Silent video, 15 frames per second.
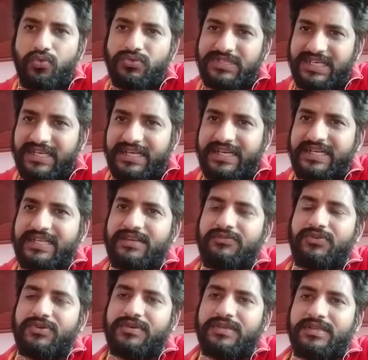generator
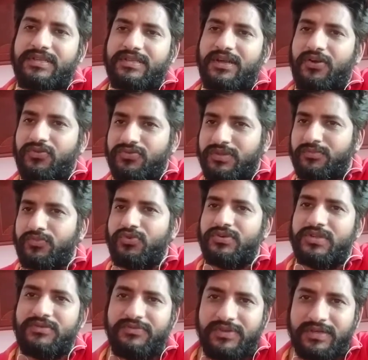working, how the
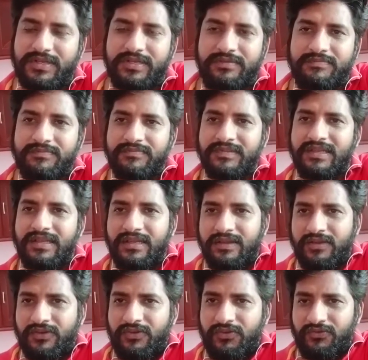motor working,
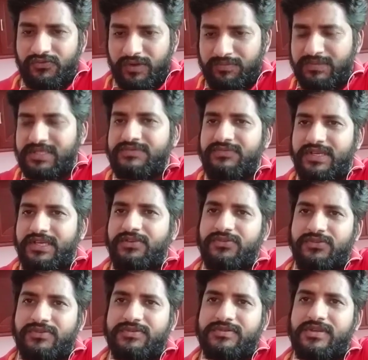from these
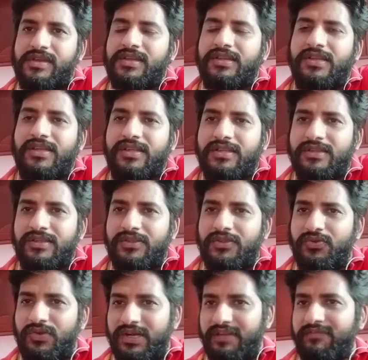videos, you
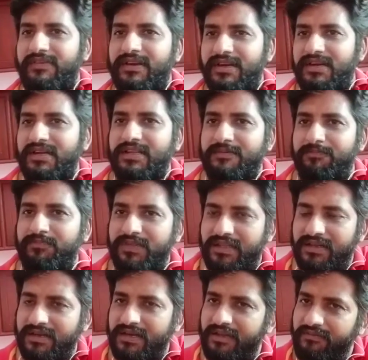will definitely
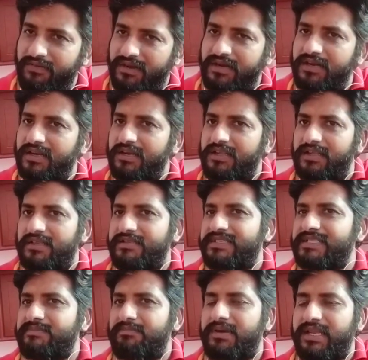
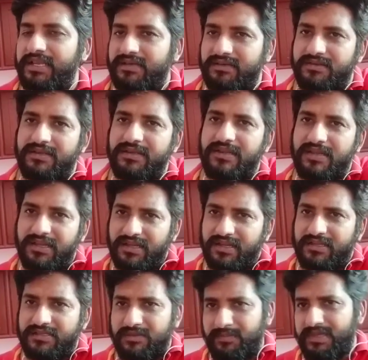explain
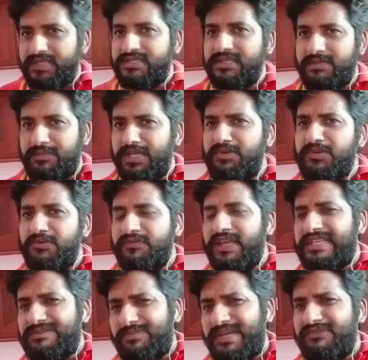the basic minimum.
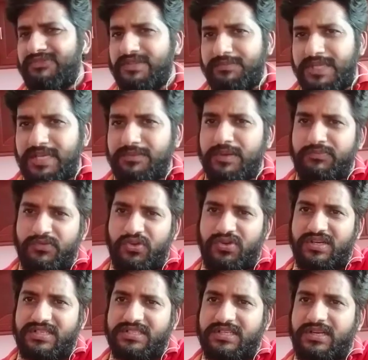Explain with minimum
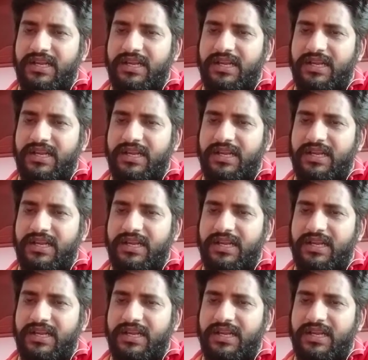knowledge.